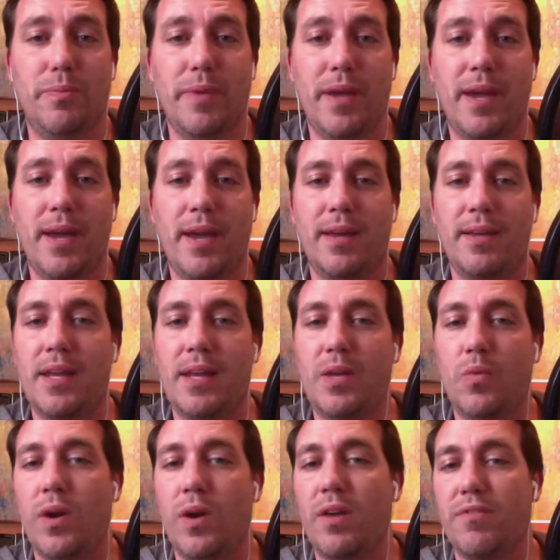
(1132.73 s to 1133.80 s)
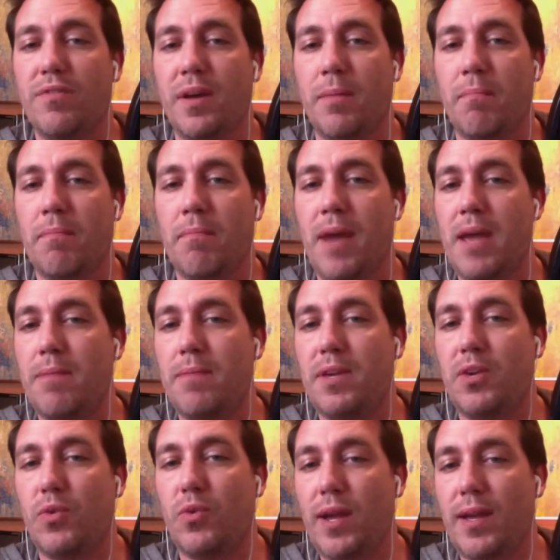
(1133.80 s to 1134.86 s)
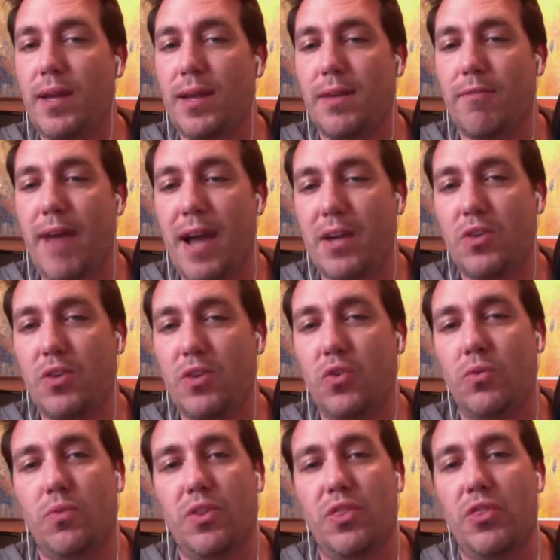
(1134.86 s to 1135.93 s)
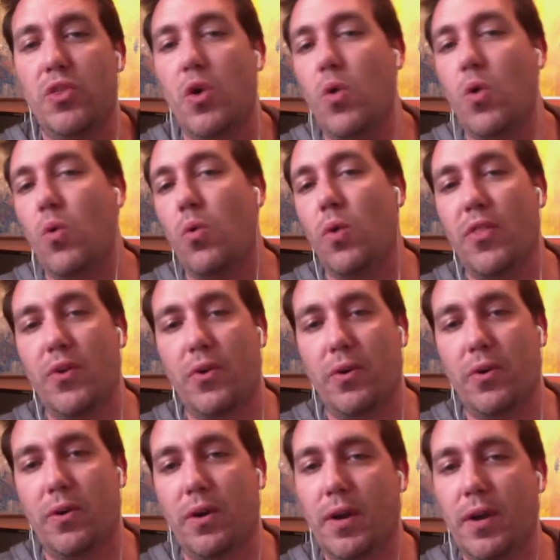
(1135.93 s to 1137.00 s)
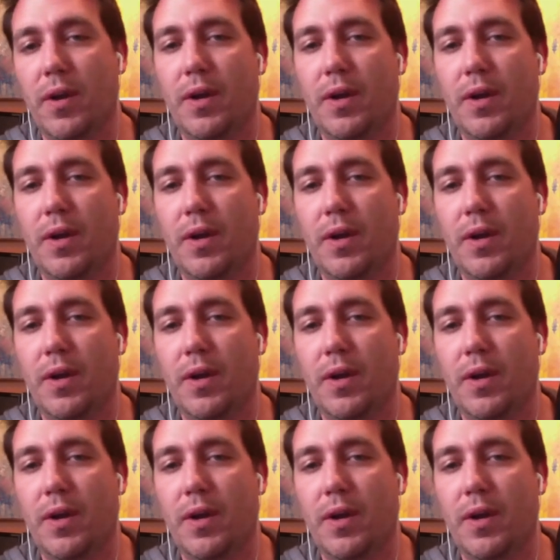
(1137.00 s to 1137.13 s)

and any one of them might be great in a vacuum with no other,